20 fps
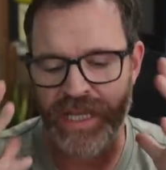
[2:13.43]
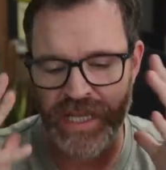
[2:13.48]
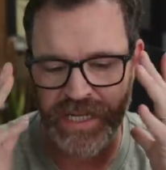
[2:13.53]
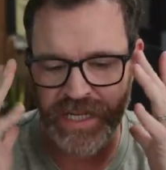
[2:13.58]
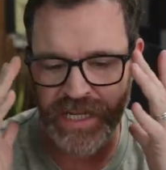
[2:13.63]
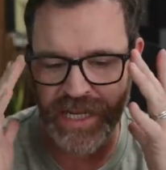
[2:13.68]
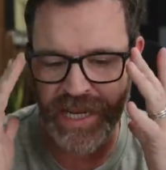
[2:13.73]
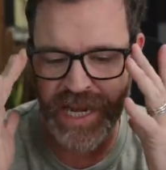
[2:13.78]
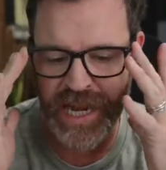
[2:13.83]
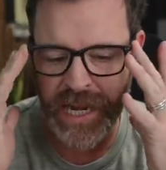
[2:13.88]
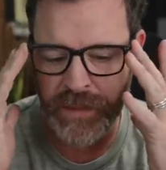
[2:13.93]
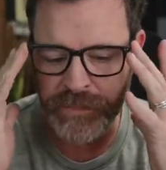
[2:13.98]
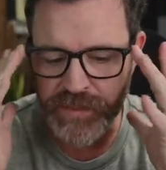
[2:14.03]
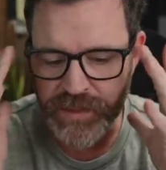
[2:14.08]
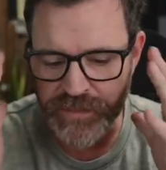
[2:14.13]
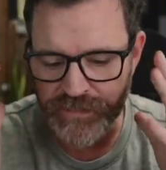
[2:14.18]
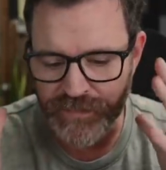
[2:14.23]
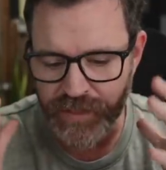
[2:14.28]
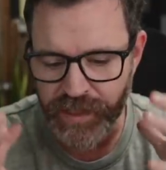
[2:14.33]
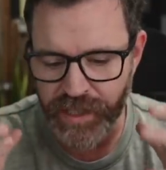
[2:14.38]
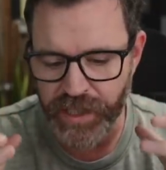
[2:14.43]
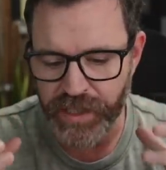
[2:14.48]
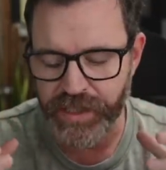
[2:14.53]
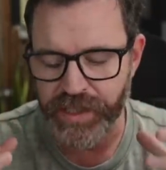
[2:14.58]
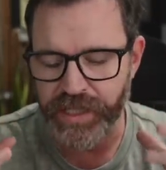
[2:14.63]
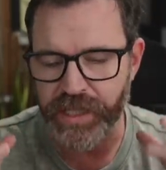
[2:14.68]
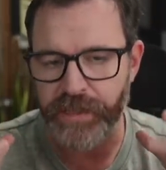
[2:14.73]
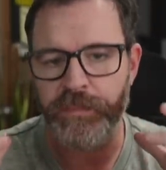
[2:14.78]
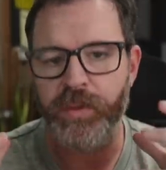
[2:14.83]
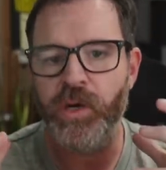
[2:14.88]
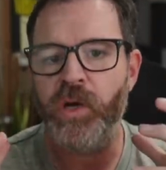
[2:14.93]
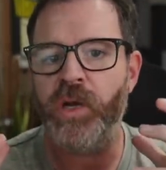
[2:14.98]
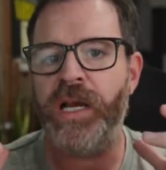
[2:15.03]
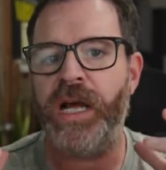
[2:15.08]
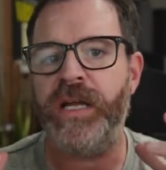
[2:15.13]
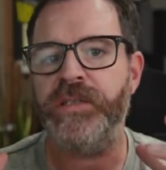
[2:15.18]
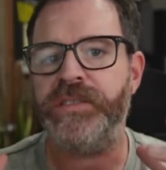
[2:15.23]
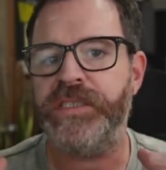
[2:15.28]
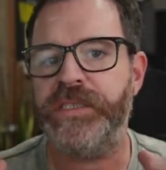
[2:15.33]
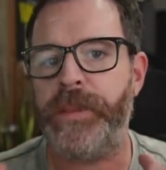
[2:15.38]
an amplifier that can put
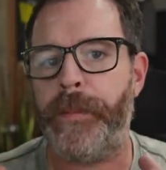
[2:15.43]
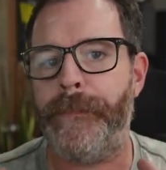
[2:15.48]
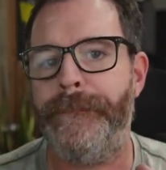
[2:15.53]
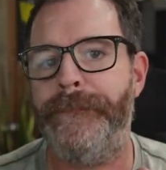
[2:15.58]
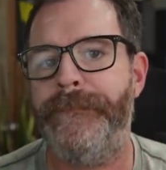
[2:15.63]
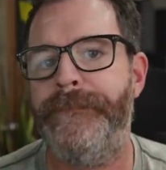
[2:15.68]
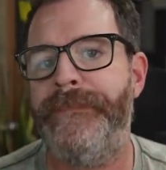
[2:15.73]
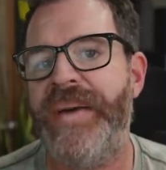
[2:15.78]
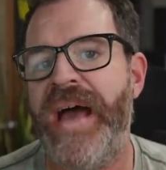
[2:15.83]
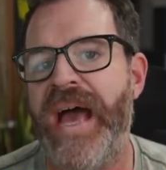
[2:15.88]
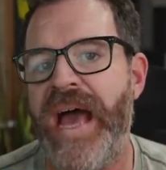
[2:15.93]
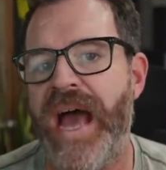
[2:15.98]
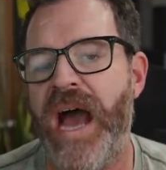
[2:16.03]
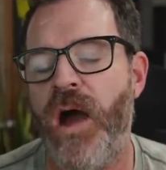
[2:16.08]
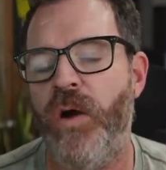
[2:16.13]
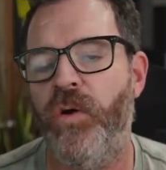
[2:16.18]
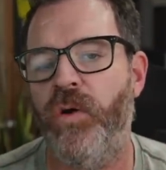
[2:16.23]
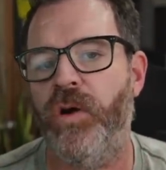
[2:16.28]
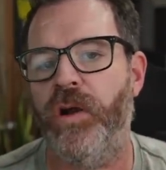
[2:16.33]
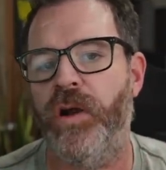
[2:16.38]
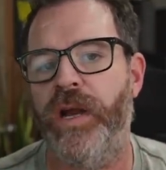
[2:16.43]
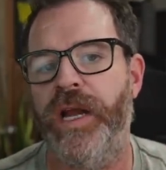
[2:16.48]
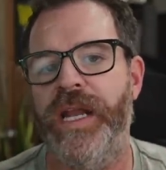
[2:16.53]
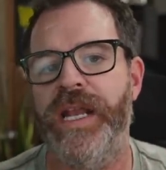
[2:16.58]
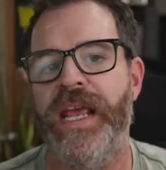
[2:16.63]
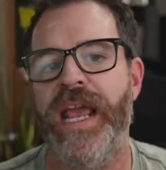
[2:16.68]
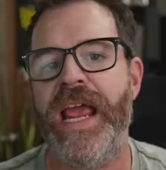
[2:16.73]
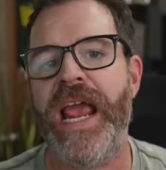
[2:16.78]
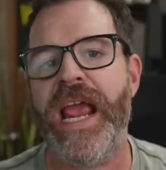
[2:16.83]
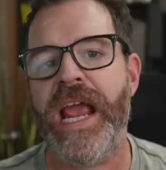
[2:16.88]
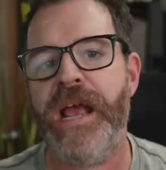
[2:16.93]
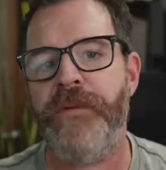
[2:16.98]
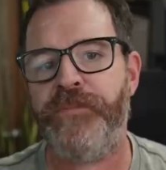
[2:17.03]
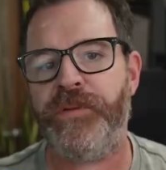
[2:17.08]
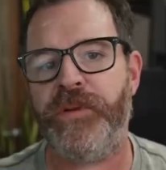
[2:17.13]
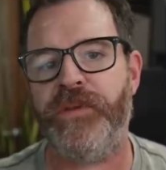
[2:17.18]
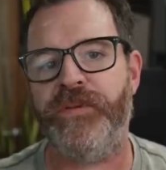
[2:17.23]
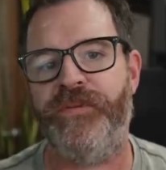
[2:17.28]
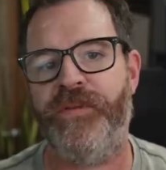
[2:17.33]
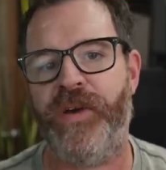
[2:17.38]
out some power, an
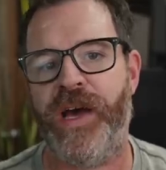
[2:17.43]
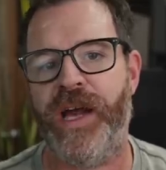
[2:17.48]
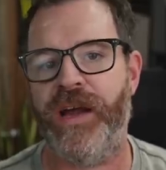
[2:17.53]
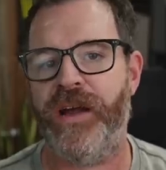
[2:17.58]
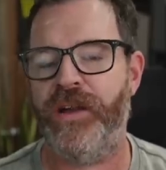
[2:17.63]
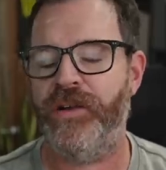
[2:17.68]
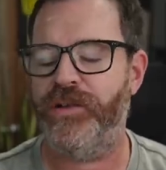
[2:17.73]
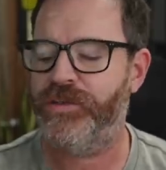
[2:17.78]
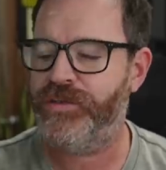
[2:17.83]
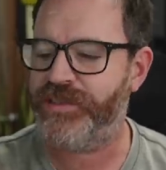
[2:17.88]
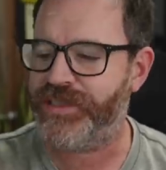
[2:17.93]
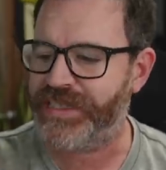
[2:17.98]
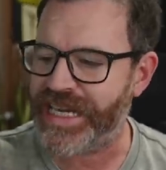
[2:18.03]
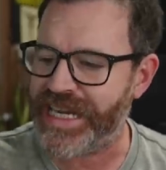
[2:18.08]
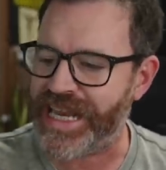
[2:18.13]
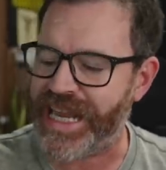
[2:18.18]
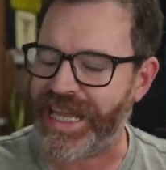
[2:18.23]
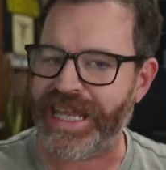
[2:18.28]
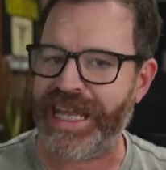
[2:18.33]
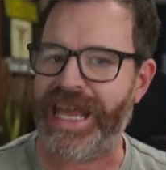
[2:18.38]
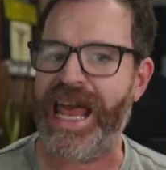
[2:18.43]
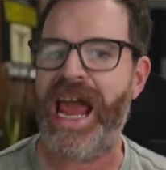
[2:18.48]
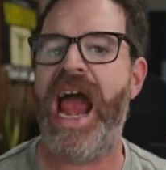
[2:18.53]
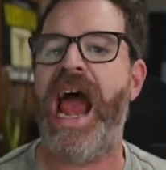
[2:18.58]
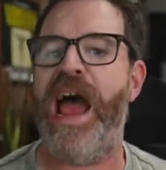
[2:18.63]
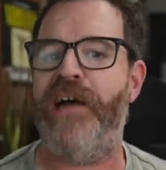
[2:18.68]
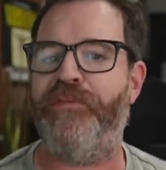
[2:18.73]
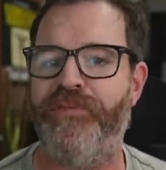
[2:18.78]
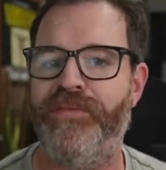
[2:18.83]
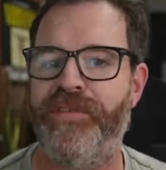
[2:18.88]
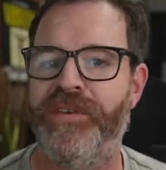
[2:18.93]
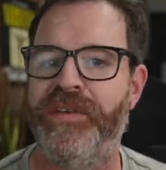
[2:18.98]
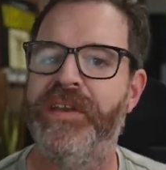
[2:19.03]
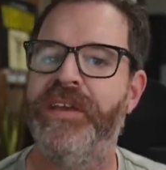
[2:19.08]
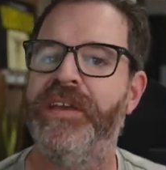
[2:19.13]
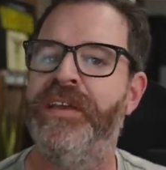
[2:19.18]
amplifier who's gonna laugh